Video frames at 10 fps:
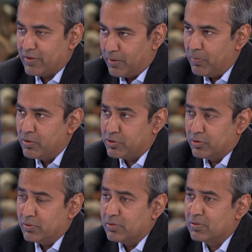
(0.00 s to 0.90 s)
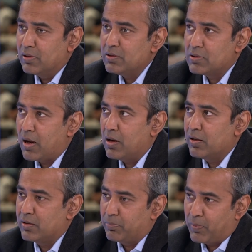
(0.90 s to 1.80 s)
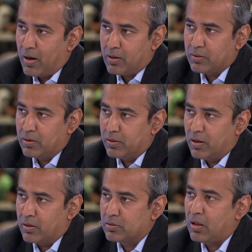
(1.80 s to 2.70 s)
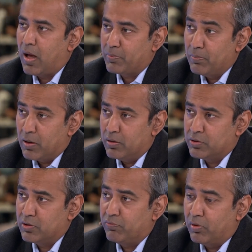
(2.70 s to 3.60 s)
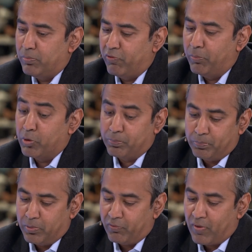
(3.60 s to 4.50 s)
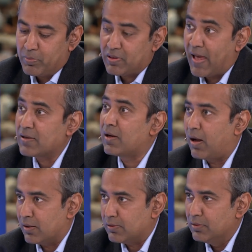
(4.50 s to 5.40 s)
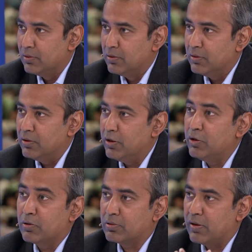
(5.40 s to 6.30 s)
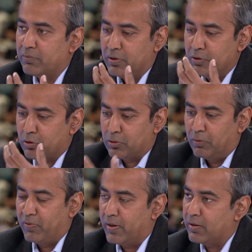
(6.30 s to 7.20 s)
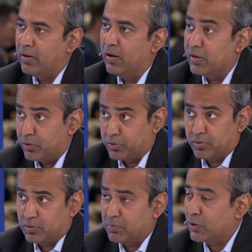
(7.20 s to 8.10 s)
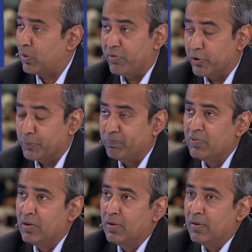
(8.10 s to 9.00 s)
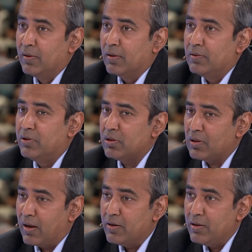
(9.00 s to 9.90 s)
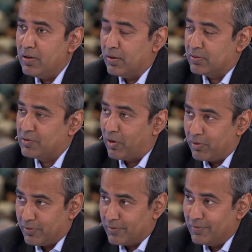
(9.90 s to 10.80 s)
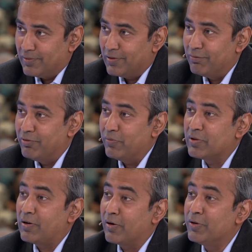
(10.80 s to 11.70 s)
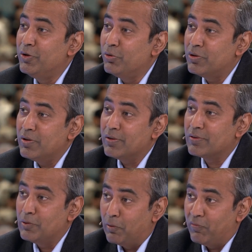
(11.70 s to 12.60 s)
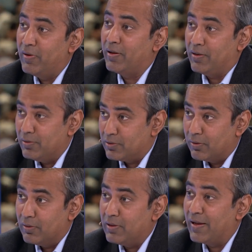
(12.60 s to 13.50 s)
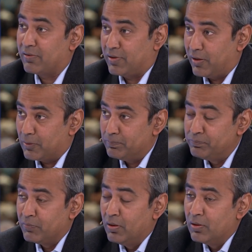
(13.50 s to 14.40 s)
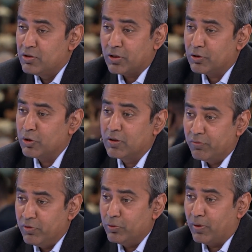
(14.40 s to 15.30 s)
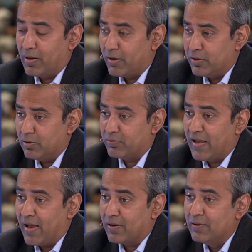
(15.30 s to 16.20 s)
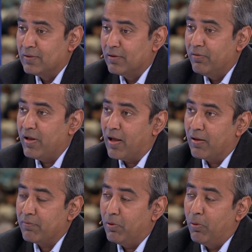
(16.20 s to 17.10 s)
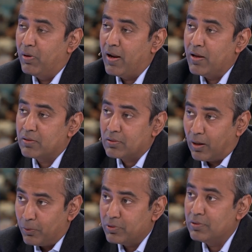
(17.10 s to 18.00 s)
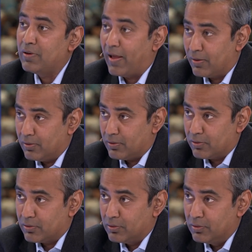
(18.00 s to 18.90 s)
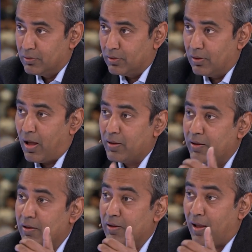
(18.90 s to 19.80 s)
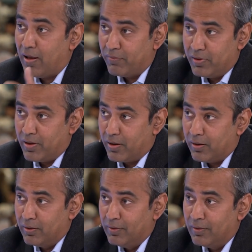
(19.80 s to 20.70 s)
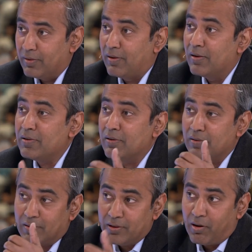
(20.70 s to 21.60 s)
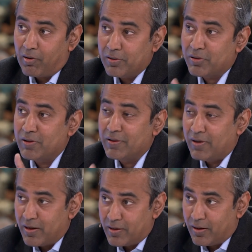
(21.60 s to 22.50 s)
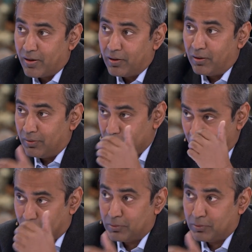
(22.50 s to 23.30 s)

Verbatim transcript: as I mentioned, Slingshot is a product that does optimization for, for both performance and cost in your, in your Snowflake uh, ecosystem. Right. That's what we do. Right. This idea started when we started using Snowflake internally at scale. Just to give you an idea of that, we have over eight thousand analysts logging in every day, concurrently harnessing data in our